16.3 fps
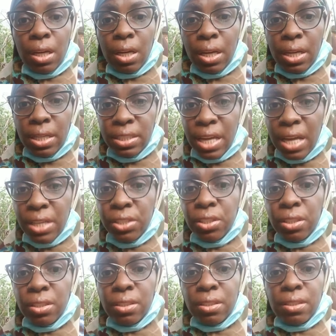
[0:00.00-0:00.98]

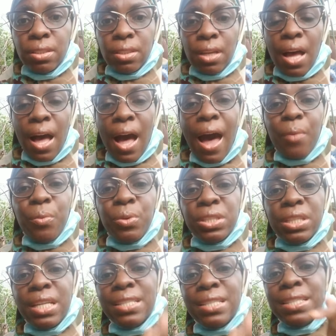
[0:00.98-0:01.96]
Intentions. I
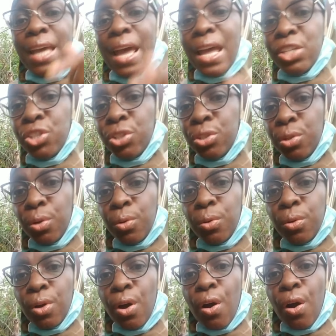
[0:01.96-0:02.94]
was intentional
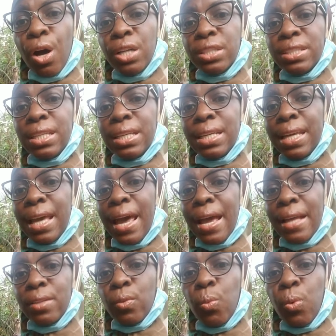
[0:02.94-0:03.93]
to
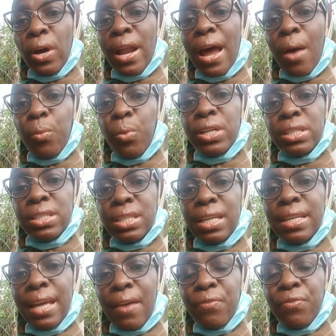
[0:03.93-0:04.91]
get what I wanted to
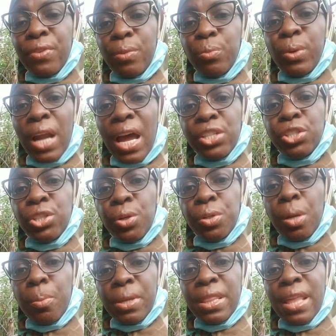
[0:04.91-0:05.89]
get. But when I
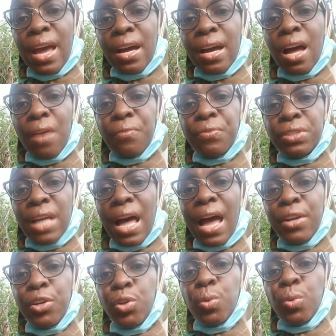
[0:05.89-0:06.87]
showed up at that conference,
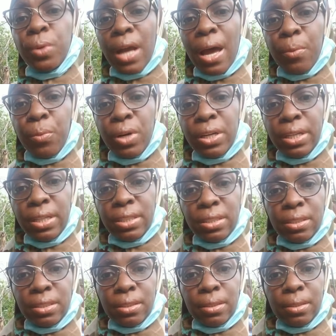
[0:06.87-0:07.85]
I knew what I
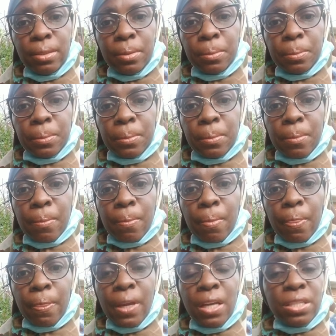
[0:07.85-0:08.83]
wanted.
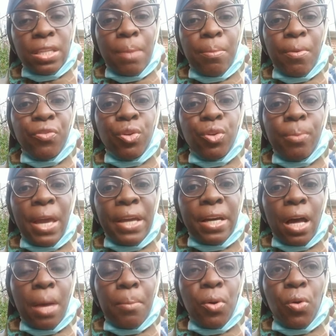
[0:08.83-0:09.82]
Some of you may
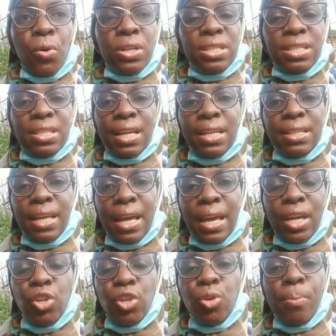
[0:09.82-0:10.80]
come on
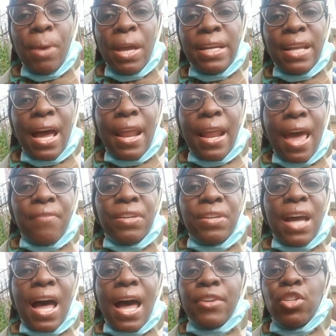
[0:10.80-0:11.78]
Sunday and you may not have
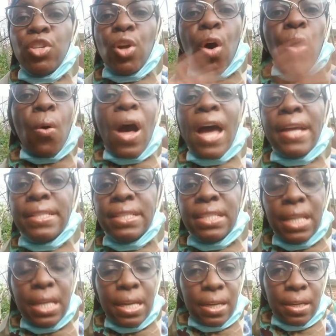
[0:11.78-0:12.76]
no
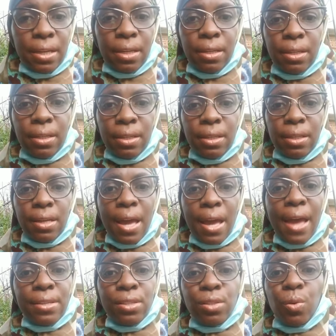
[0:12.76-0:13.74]
idea
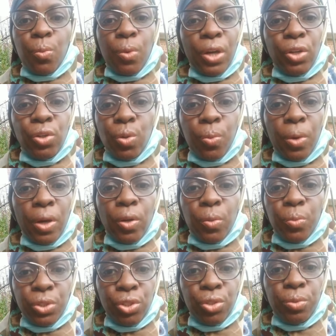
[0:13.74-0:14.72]
as to what you want or
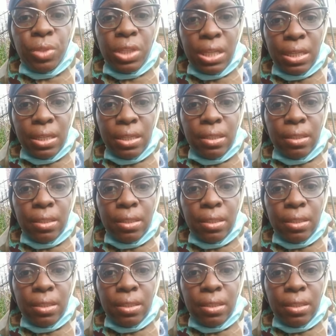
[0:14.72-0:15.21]
what you need.